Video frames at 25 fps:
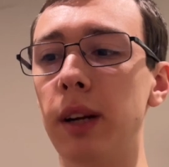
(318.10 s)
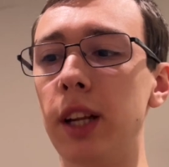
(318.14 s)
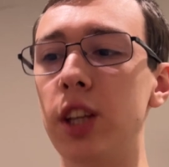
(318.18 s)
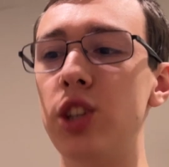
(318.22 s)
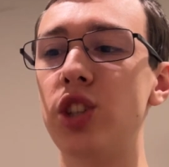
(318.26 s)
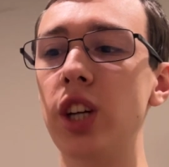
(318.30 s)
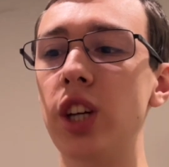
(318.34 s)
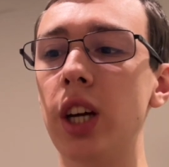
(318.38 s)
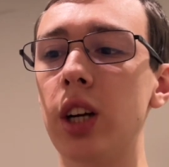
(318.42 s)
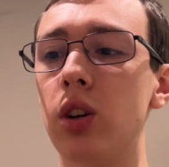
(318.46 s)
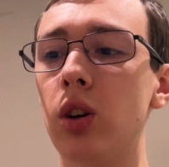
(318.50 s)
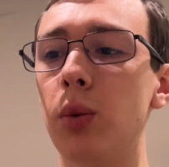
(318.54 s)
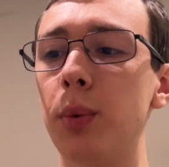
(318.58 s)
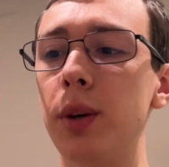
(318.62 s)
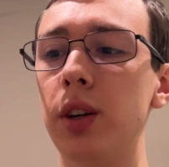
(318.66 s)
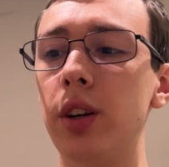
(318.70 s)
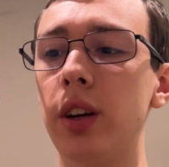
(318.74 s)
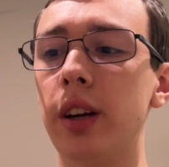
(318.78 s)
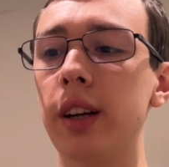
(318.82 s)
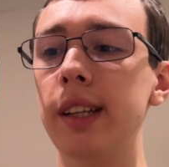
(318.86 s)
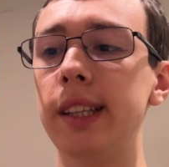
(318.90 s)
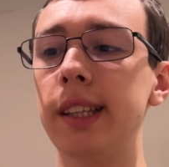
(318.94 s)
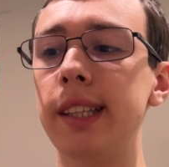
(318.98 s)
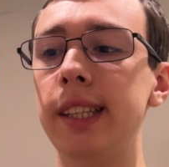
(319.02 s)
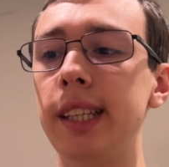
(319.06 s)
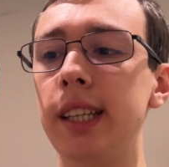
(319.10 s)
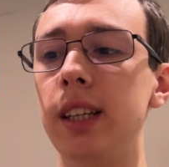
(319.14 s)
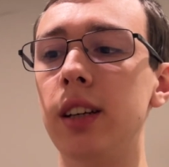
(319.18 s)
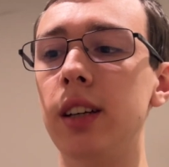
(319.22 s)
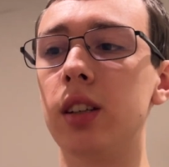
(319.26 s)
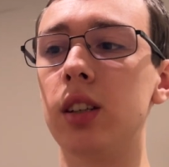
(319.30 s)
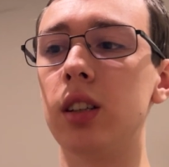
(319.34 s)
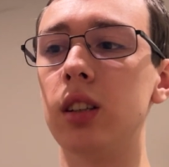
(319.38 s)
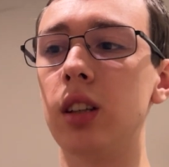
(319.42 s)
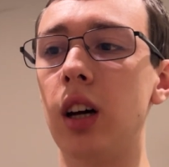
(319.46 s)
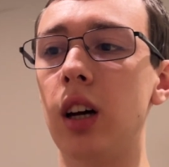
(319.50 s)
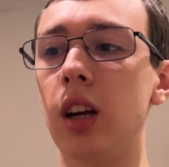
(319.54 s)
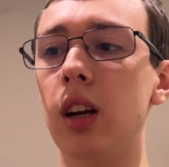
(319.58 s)
in general, what you're gonna see on
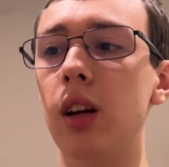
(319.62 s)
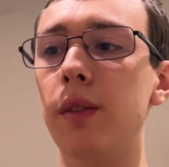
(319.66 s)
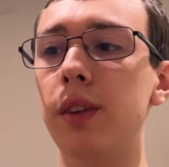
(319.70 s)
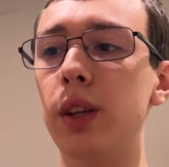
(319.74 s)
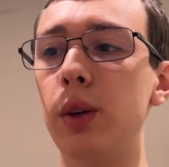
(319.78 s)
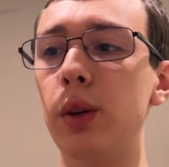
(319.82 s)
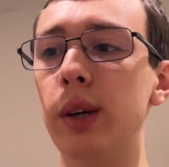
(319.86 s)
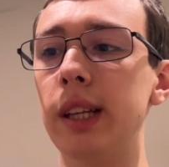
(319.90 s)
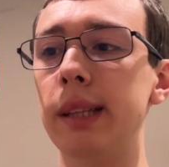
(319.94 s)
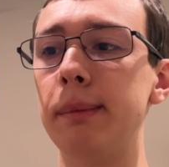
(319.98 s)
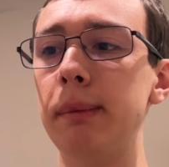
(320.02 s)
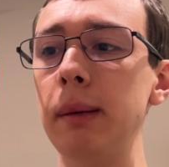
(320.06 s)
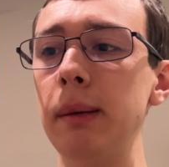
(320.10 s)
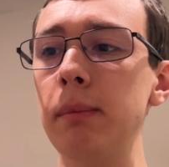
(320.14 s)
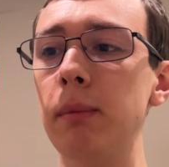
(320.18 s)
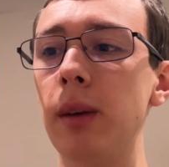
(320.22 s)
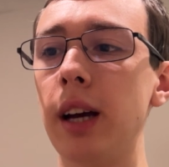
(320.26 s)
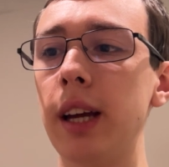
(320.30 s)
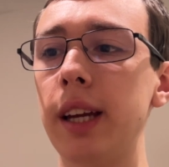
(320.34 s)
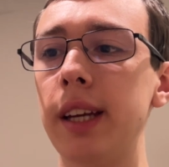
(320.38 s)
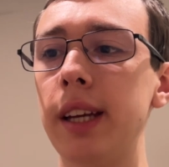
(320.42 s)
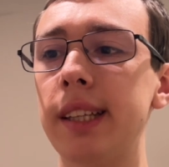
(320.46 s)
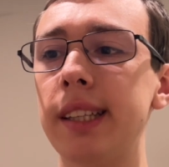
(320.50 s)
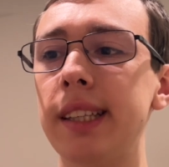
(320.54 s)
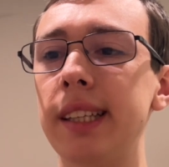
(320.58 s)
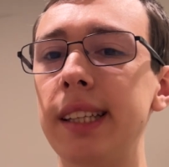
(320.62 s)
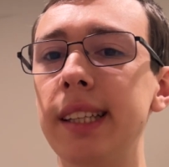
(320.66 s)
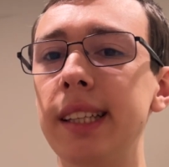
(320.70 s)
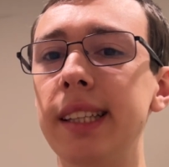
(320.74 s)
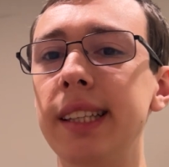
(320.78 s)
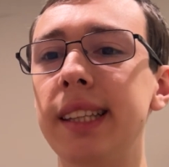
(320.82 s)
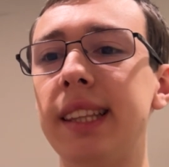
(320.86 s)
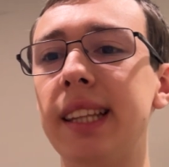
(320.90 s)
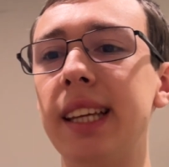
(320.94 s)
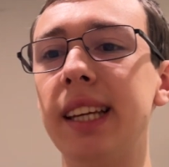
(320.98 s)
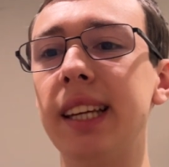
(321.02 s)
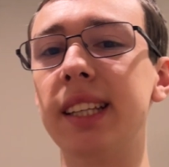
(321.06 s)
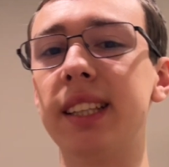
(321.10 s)
a lot of USB mics
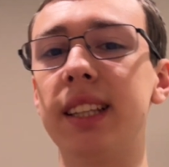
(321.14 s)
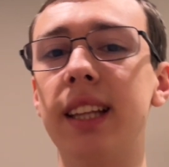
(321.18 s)
is things